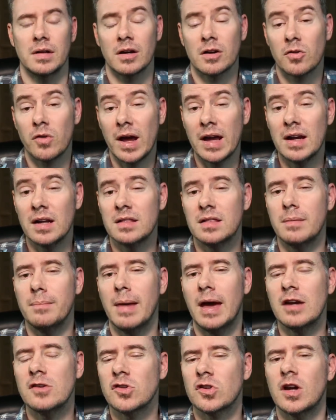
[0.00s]
Now granted, the
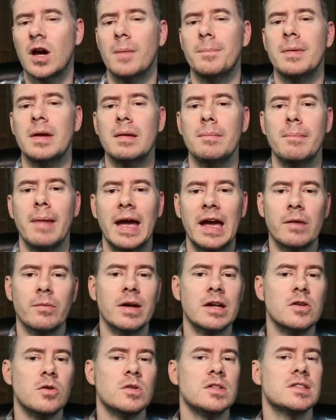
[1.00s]
management company may
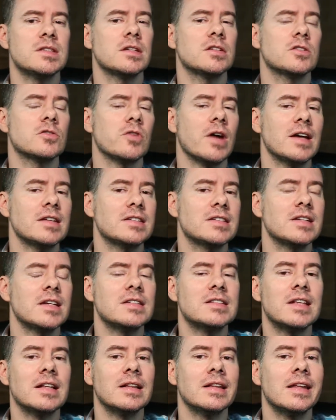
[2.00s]
reduce the stress
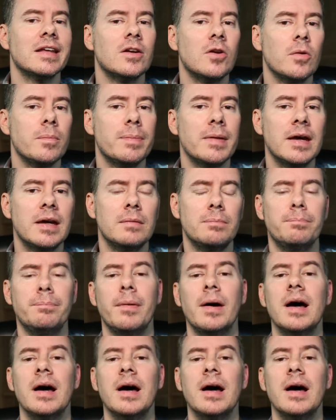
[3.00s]
just a little bit,